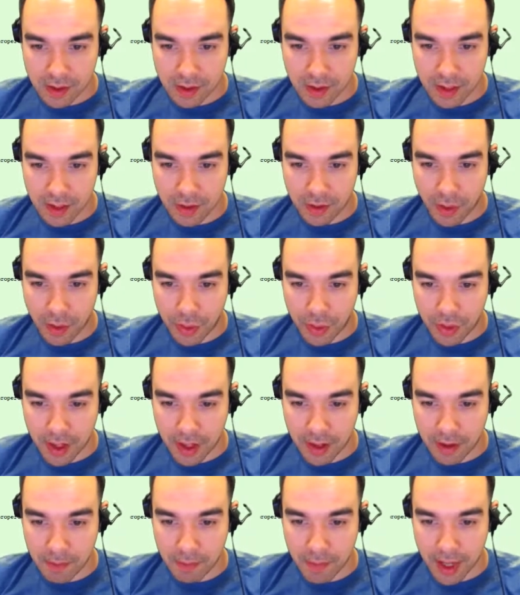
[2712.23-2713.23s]
in the
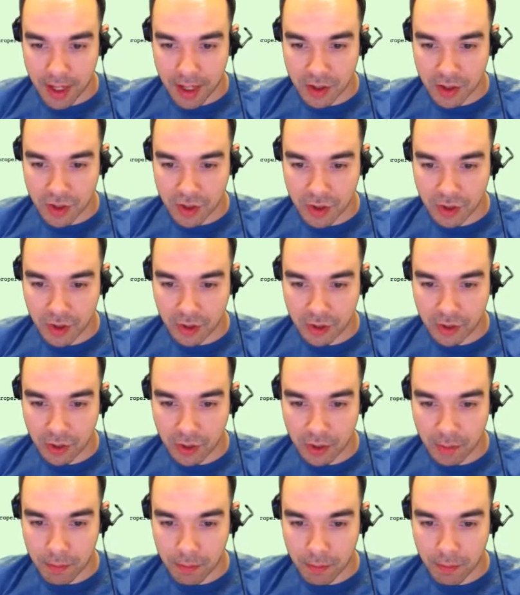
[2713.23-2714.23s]
theme, making sure that they're